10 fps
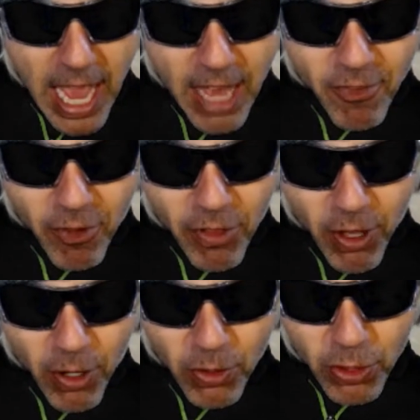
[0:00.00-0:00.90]
and for
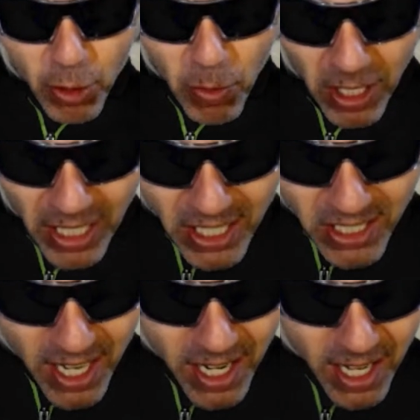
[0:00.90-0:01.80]
those who will
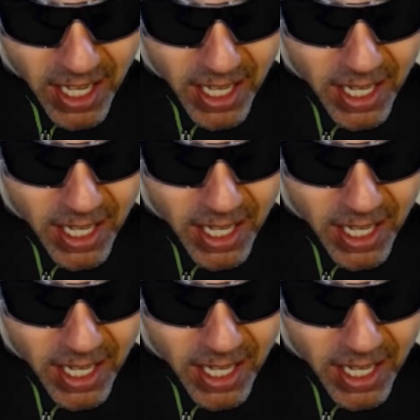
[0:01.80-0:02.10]
listen,